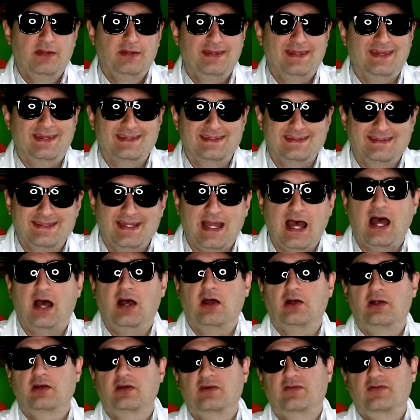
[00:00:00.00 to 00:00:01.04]
that is
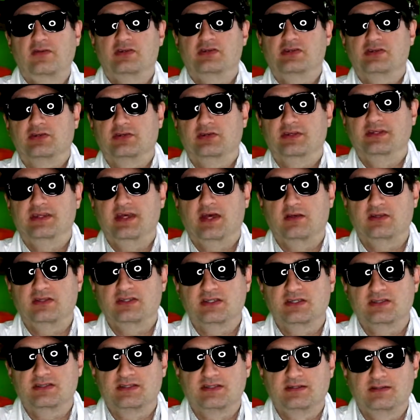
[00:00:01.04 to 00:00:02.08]
not artificial
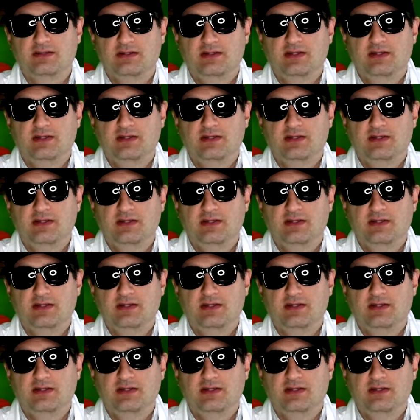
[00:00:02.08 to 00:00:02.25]
intelligence.